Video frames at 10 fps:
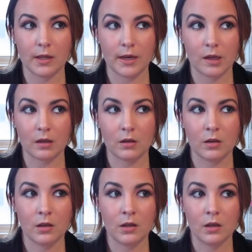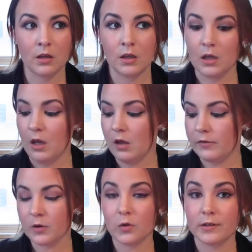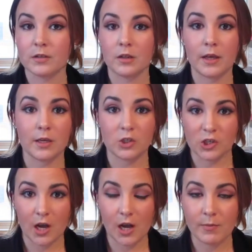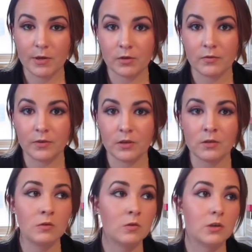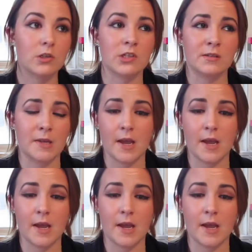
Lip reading: Like if you're going to like a job interview or just